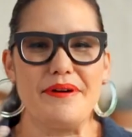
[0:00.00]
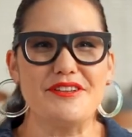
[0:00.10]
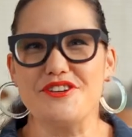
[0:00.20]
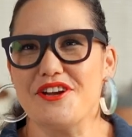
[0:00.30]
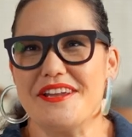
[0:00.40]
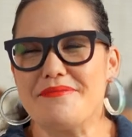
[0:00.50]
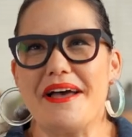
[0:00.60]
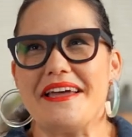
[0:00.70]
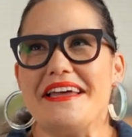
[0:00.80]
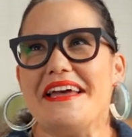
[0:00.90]
in my journey, in
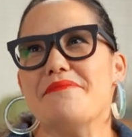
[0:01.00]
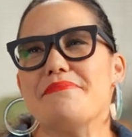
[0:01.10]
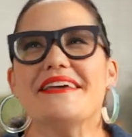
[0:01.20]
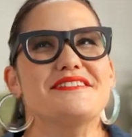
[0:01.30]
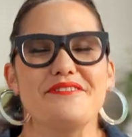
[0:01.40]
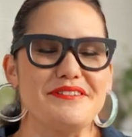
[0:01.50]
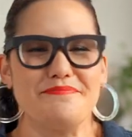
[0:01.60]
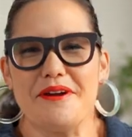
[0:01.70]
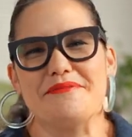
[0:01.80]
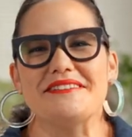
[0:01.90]
my pizza
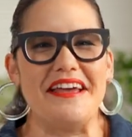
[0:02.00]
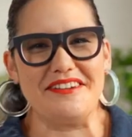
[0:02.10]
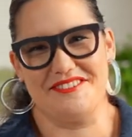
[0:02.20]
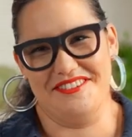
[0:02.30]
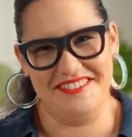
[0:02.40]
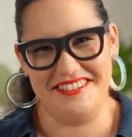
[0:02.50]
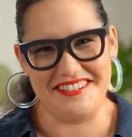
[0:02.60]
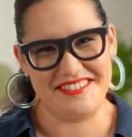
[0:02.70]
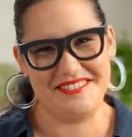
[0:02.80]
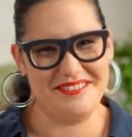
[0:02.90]
experimentation.
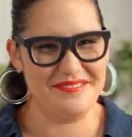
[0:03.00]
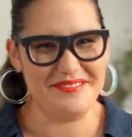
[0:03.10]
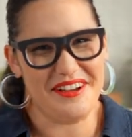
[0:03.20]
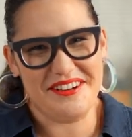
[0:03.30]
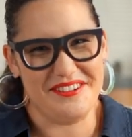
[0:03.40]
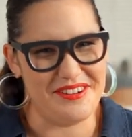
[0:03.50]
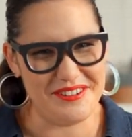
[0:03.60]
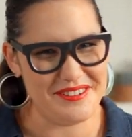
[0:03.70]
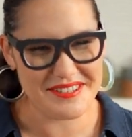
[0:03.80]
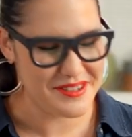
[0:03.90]
That's, I don't know,
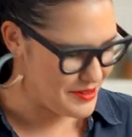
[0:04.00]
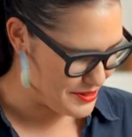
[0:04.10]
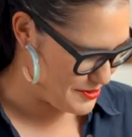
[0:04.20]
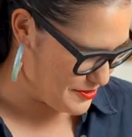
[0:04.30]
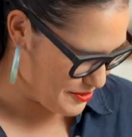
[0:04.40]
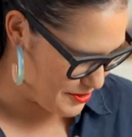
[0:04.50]
there's no other word